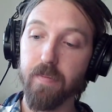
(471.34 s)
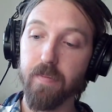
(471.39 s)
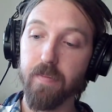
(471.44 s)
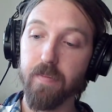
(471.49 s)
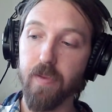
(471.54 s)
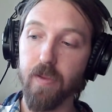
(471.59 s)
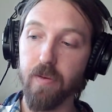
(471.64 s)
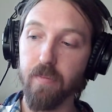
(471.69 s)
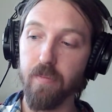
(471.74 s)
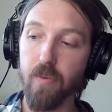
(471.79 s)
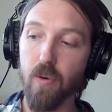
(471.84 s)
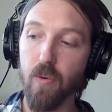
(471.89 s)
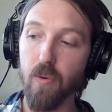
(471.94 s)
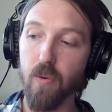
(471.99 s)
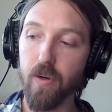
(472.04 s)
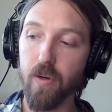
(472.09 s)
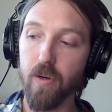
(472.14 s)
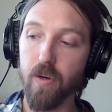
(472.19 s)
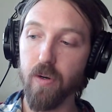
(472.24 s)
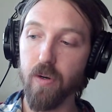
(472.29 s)
The
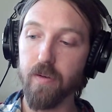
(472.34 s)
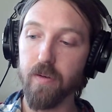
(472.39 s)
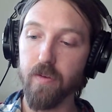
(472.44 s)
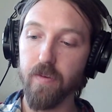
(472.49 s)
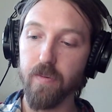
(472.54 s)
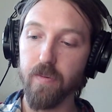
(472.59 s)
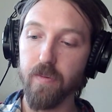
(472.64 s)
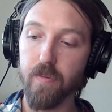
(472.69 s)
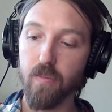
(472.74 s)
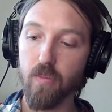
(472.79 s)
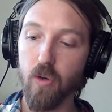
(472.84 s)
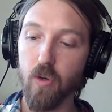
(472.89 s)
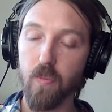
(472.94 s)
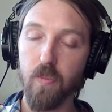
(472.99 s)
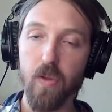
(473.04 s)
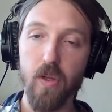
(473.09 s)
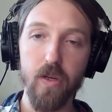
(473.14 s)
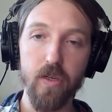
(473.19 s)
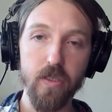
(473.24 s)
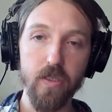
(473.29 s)
more
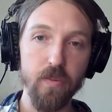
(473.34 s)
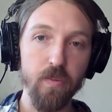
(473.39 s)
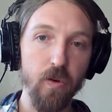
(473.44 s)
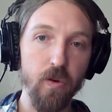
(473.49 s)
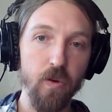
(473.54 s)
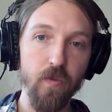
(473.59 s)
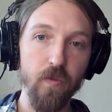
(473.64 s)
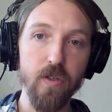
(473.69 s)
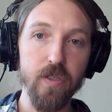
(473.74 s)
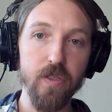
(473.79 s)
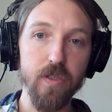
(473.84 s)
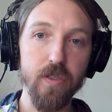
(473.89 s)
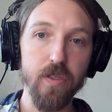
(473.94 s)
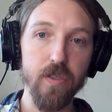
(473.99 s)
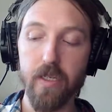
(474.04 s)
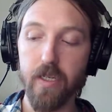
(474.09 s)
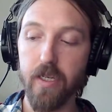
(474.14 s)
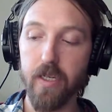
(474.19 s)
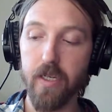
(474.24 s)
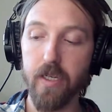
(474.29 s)
plugs, the more
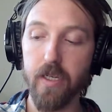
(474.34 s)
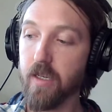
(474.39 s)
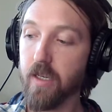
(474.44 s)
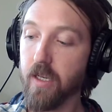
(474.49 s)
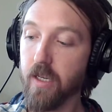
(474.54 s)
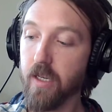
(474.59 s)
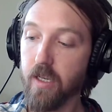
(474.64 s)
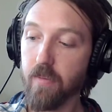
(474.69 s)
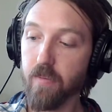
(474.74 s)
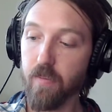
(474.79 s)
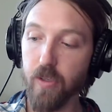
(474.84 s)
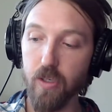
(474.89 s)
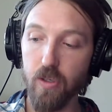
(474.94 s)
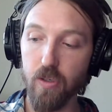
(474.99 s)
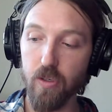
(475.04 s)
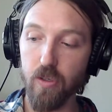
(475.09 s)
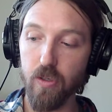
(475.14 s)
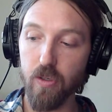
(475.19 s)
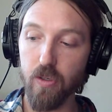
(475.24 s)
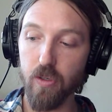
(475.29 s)
versatility. But you
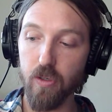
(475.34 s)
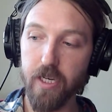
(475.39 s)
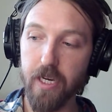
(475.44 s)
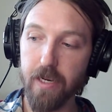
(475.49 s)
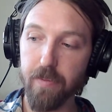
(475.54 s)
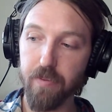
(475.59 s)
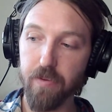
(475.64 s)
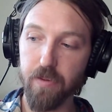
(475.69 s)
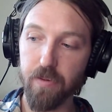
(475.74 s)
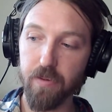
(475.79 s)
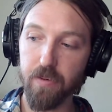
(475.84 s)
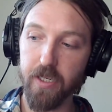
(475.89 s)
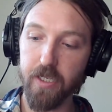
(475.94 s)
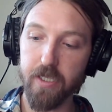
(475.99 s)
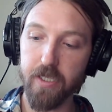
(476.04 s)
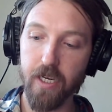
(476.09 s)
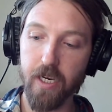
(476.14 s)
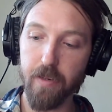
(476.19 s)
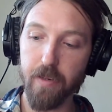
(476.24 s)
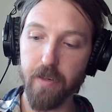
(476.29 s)
could do the top three,
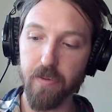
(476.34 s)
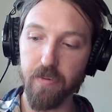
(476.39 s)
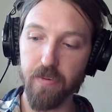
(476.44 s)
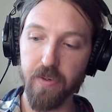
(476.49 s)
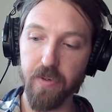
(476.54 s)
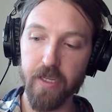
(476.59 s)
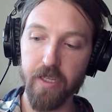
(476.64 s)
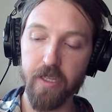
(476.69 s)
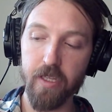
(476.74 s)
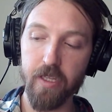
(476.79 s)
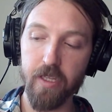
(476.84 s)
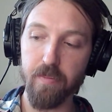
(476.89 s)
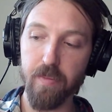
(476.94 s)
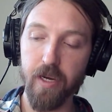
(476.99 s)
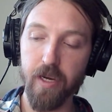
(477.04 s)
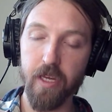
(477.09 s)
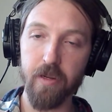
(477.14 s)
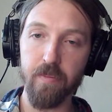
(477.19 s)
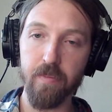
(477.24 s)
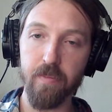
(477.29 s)
and then the
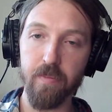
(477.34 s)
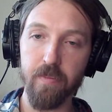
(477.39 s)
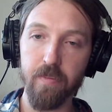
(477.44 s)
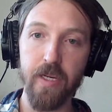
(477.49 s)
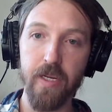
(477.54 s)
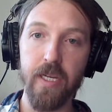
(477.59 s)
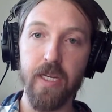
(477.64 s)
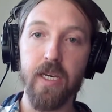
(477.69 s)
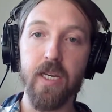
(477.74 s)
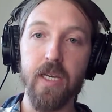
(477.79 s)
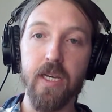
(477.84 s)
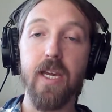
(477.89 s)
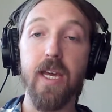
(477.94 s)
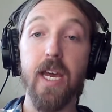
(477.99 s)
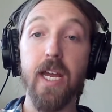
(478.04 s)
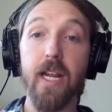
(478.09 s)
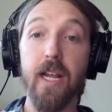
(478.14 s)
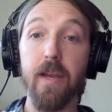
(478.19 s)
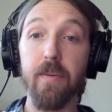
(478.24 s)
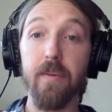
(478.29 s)
bottom 3,
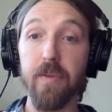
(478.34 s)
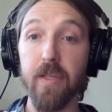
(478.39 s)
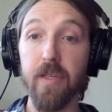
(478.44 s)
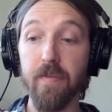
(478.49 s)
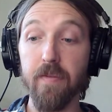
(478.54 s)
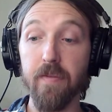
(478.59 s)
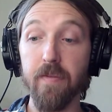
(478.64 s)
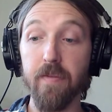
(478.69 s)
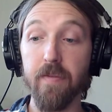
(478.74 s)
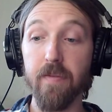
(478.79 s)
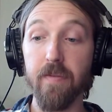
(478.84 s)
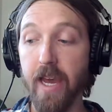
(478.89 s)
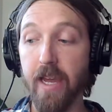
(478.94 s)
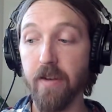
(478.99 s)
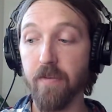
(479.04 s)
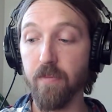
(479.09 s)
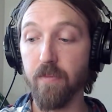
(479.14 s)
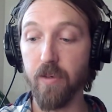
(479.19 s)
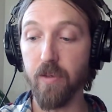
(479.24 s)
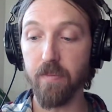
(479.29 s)
and I believe
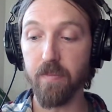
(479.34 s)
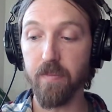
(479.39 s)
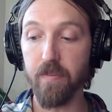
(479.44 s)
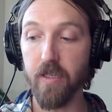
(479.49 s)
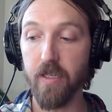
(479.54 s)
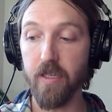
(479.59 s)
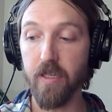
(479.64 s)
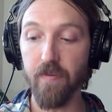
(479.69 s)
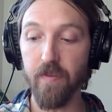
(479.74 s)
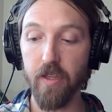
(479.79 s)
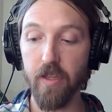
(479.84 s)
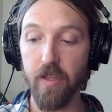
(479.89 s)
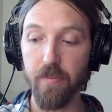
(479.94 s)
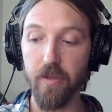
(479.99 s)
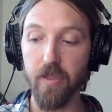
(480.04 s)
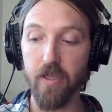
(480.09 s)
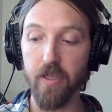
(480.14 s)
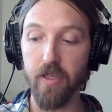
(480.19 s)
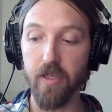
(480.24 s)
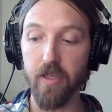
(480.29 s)
that would give you the ability to